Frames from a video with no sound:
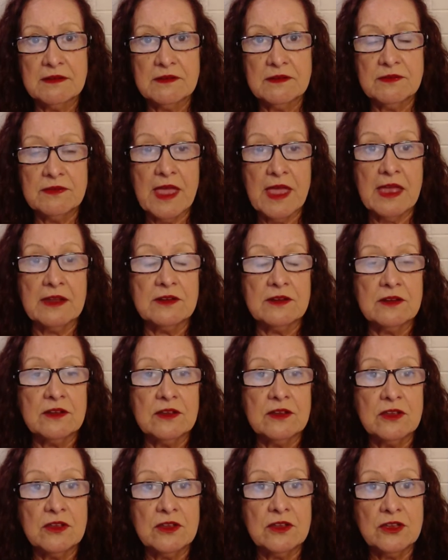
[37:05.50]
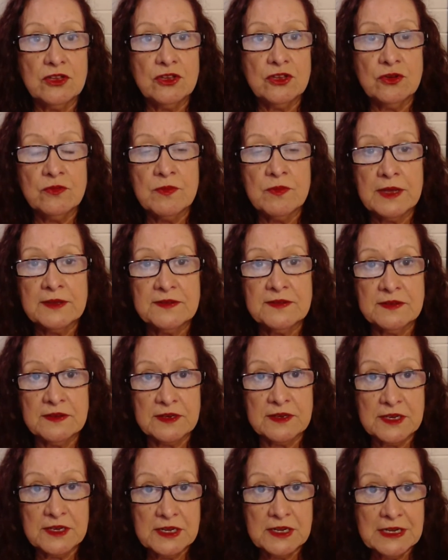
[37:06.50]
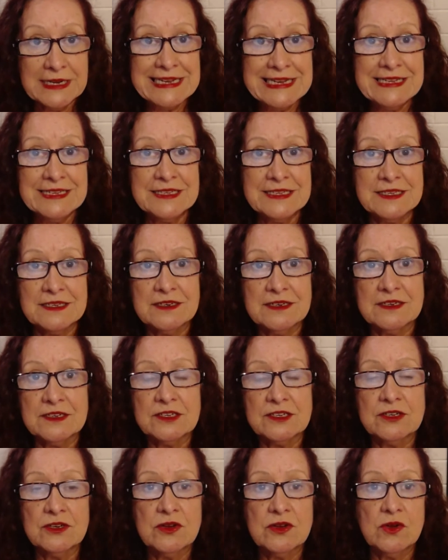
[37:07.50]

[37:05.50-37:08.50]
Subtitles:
that you mustn't cleanse it